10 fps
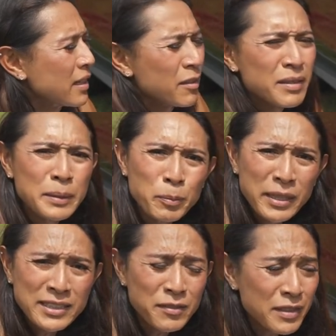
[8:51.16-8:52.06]
Now the
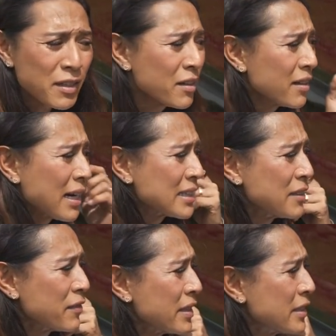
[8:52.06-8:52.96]
brakes of the car are
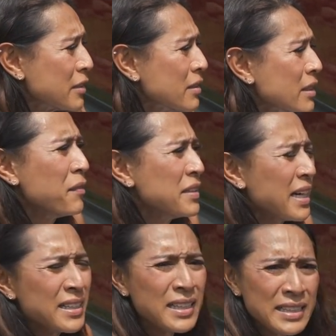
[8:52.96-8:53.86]
actually very good. I haven't
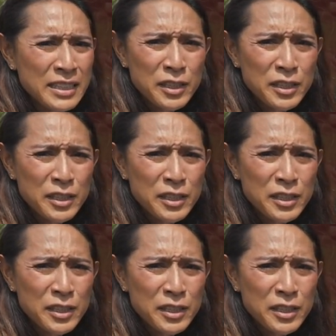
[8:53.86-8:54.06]
had any